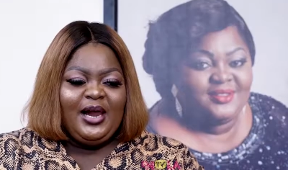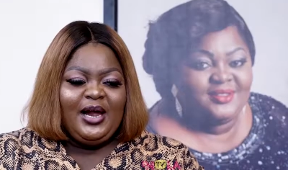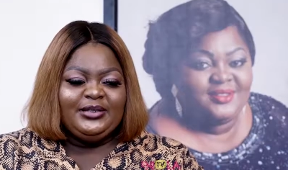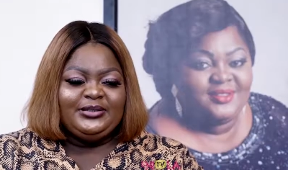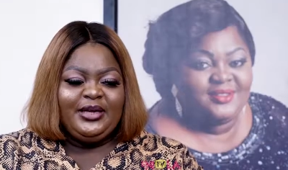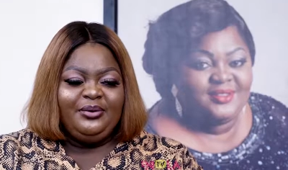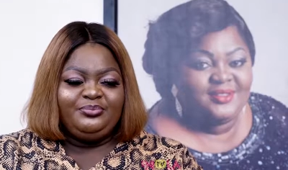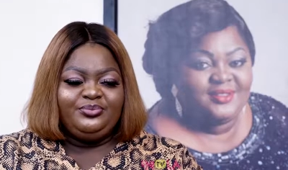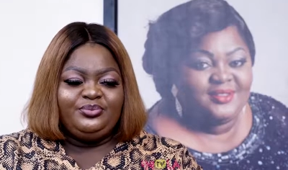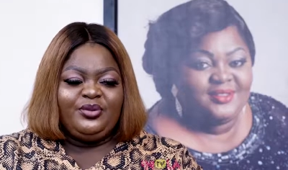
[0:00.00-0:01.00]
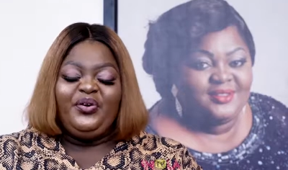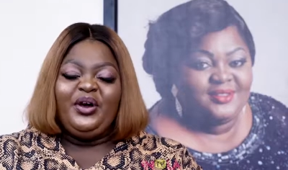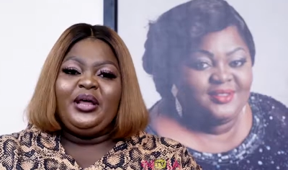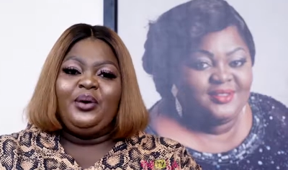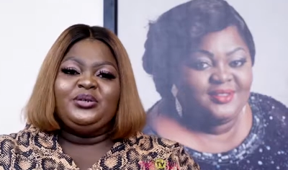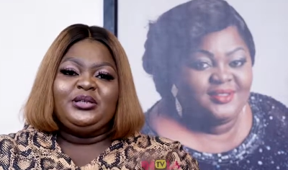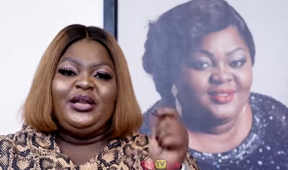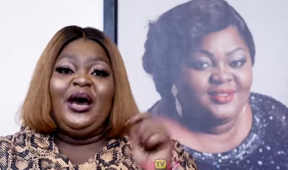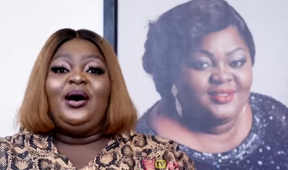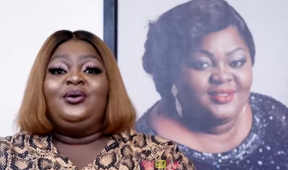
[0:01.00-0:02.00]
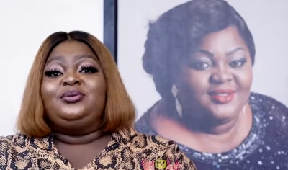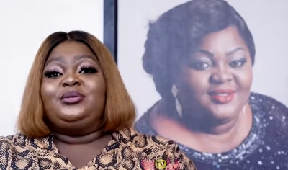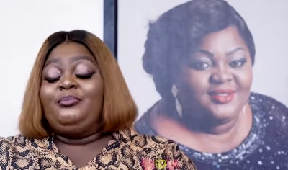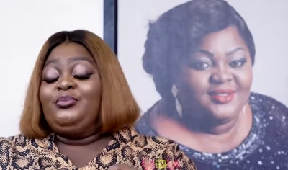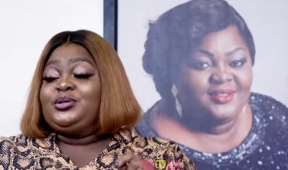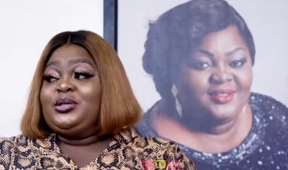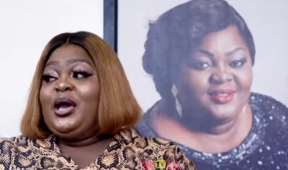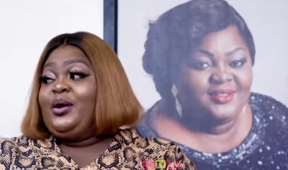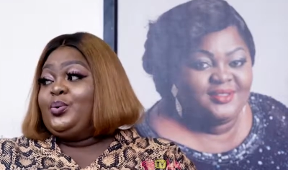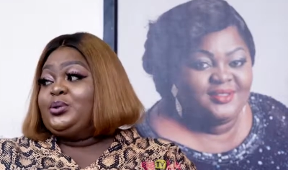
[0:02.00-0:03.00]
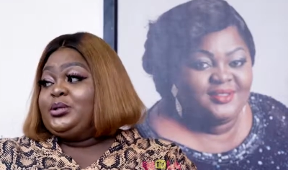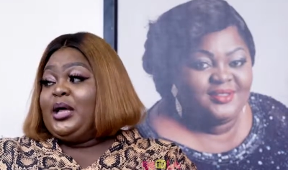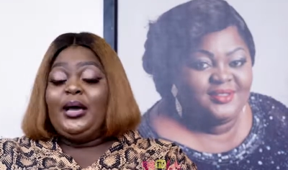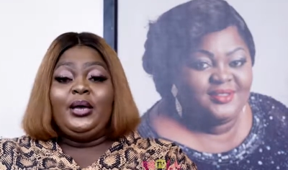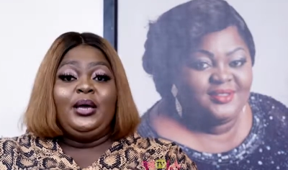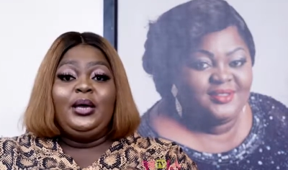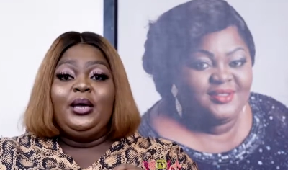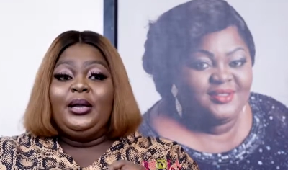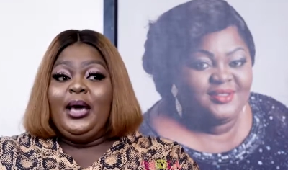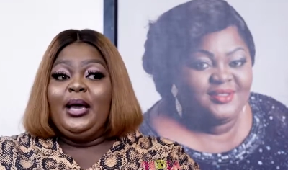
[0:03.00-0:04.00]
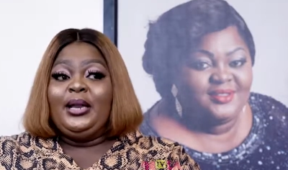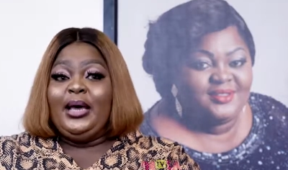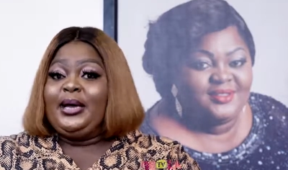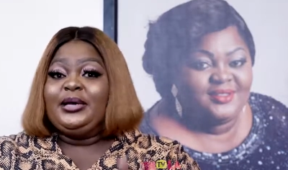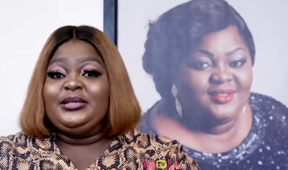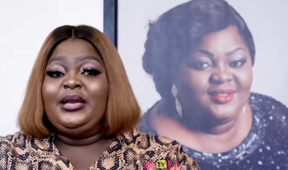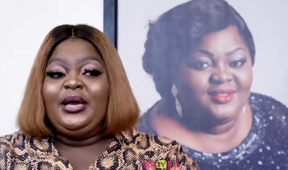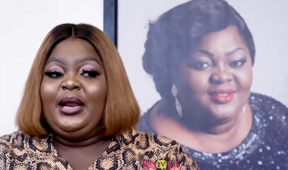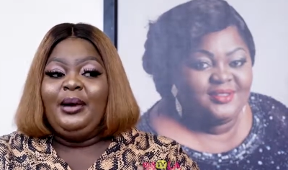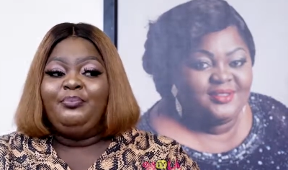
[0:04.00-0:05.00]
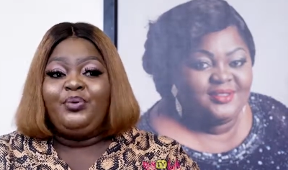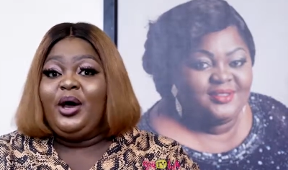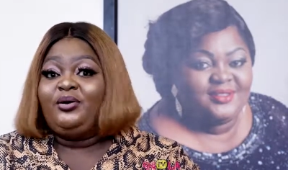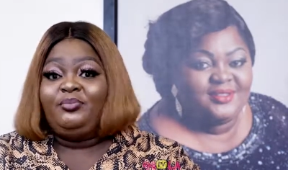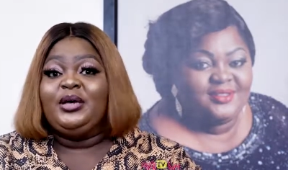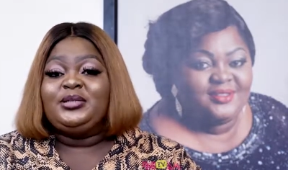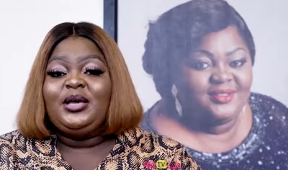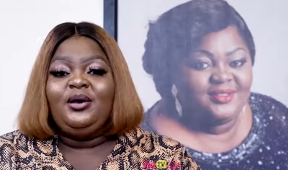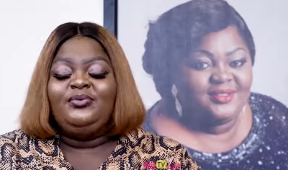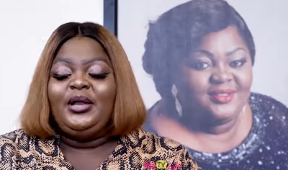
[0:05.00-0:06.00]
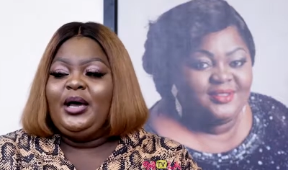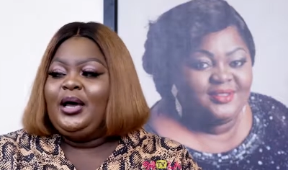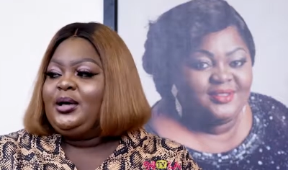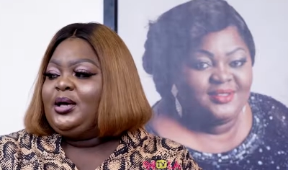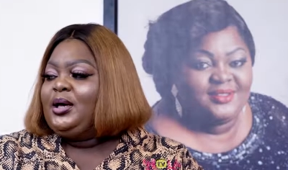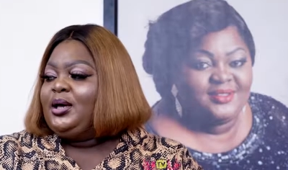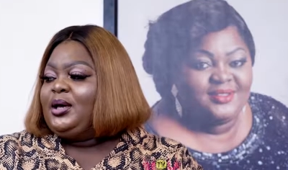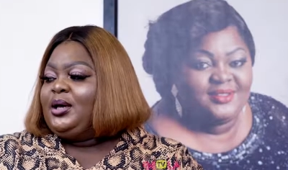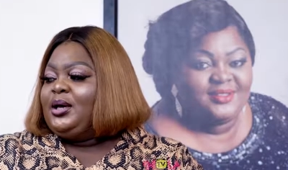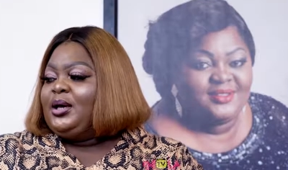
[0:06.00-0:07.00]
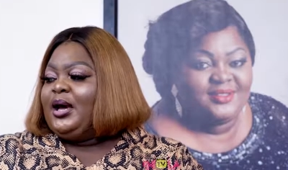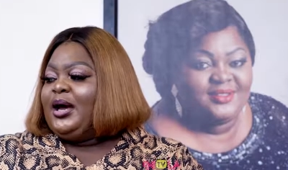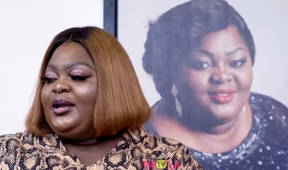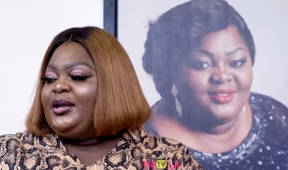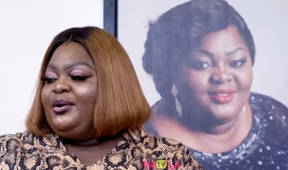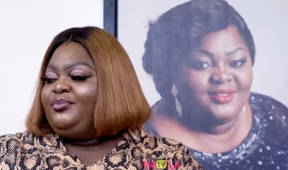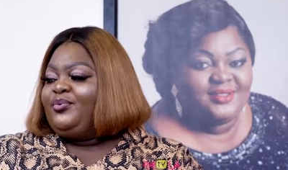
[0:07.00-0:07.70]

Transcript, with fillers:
Speaker 1: And um, the fact that I was in that house, I must say, I was like, like, like I said earlier, I'm proud of myself. Like, and um,